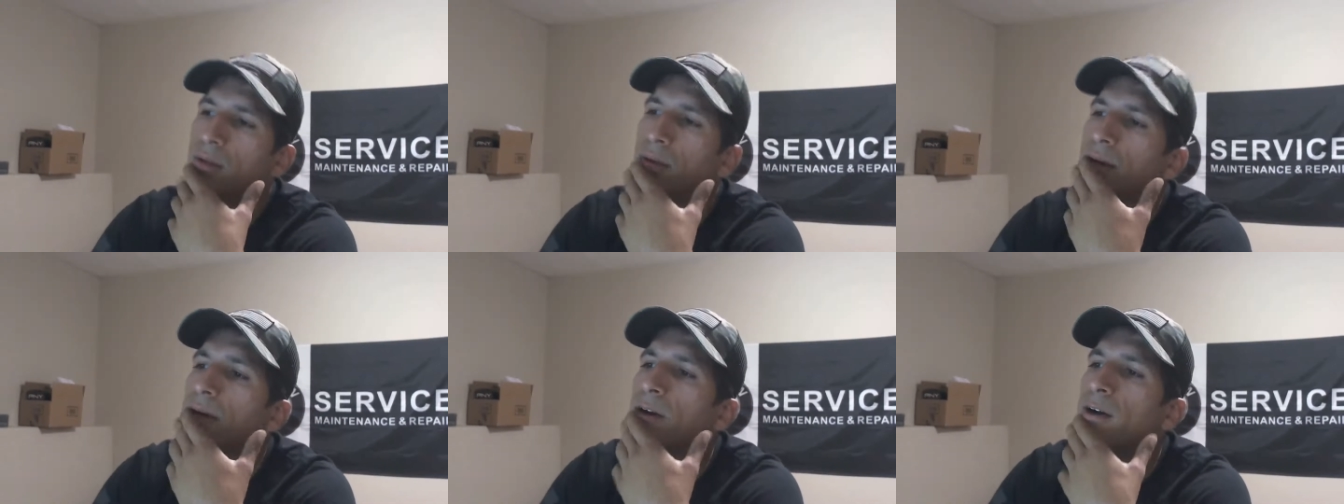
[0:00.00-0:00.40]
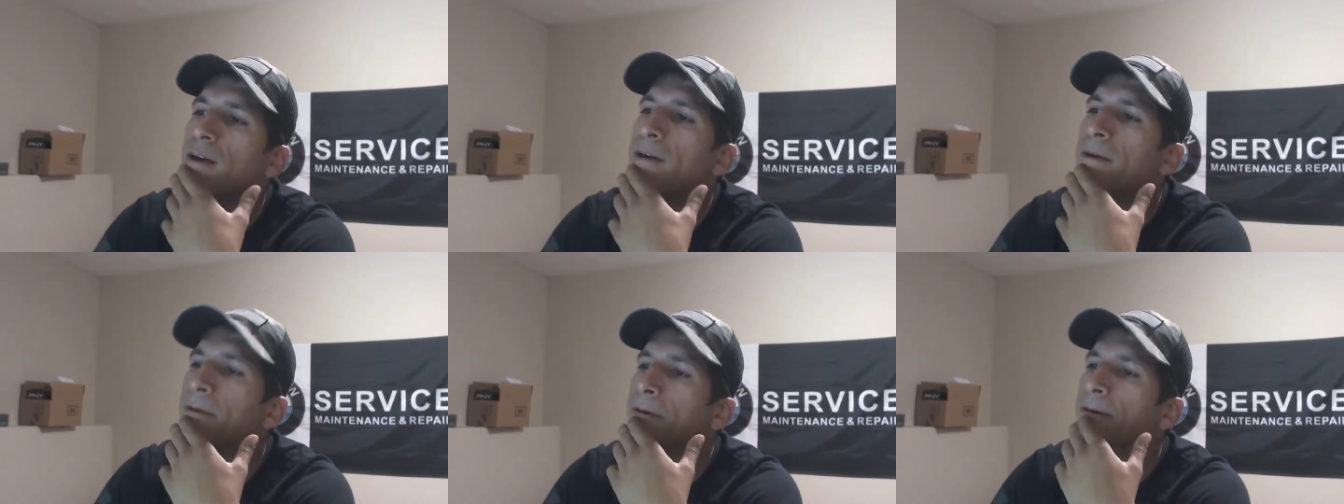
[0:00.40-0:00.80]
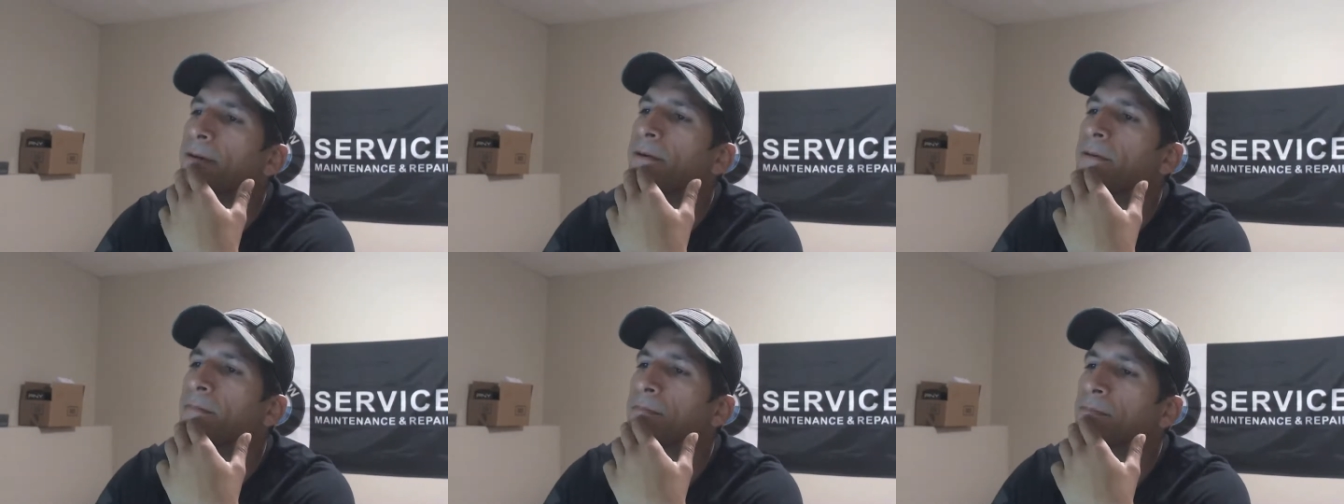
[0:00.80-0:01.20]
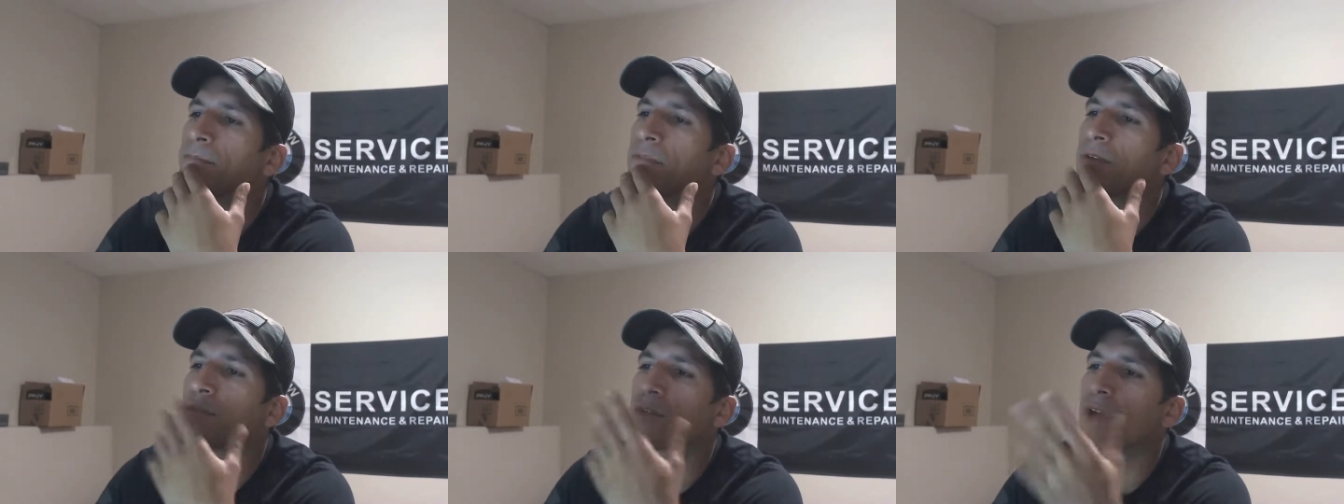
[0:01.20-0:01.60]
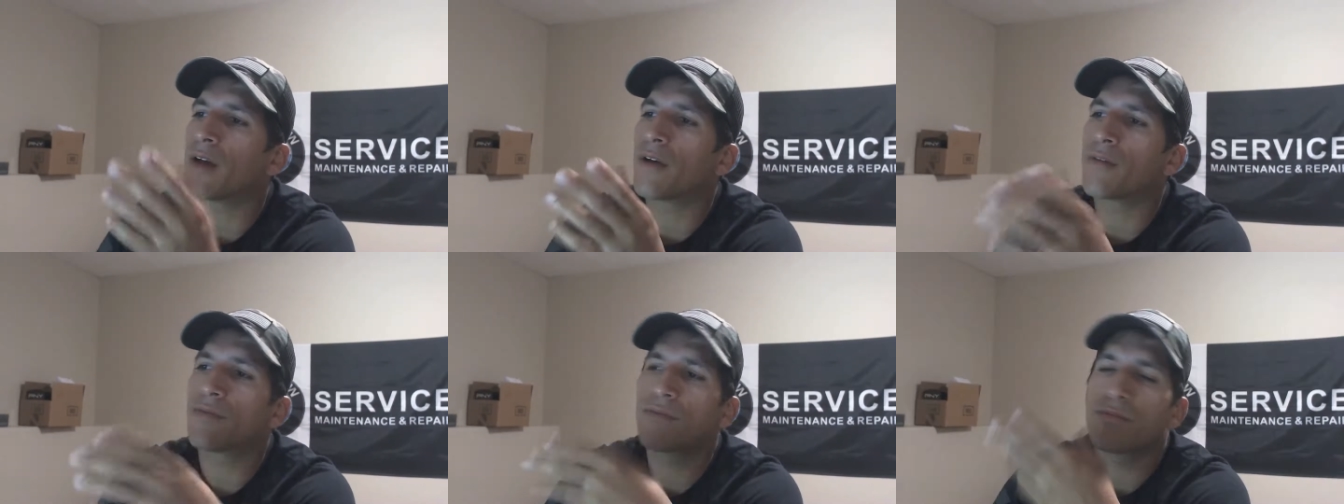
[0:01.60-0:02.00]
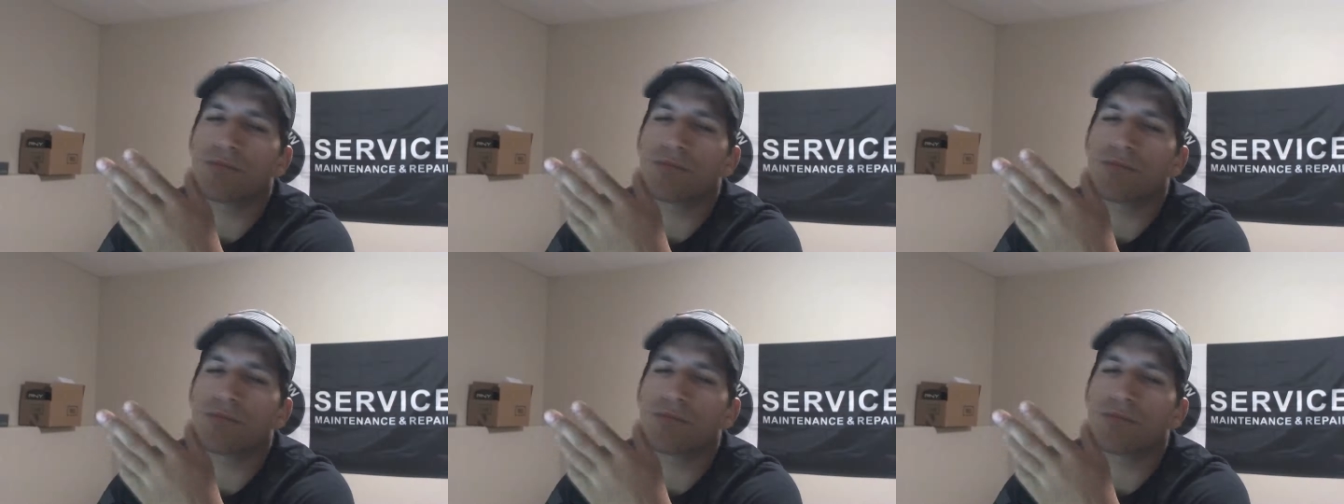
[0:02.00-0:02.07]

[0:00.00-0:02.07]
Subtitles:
If you have